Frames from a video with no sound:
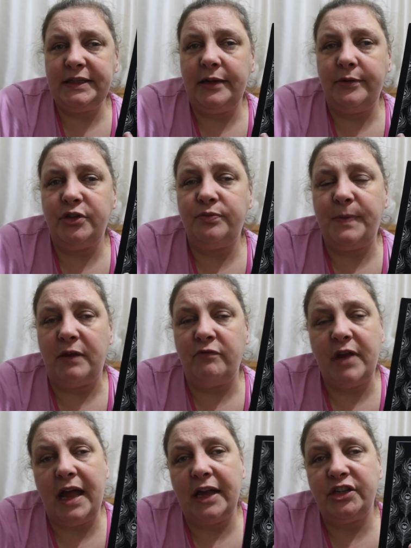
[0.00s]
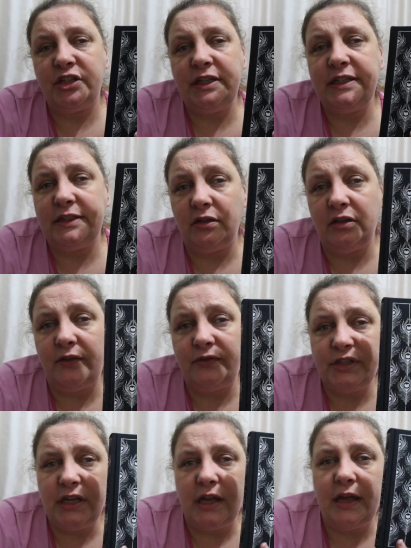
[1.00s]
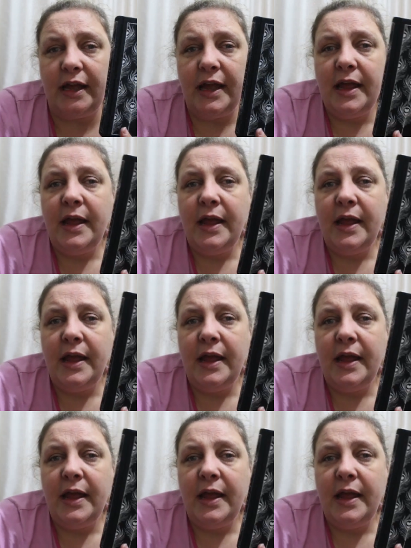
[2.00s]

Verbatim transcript: he was a bit rash, he still loves her.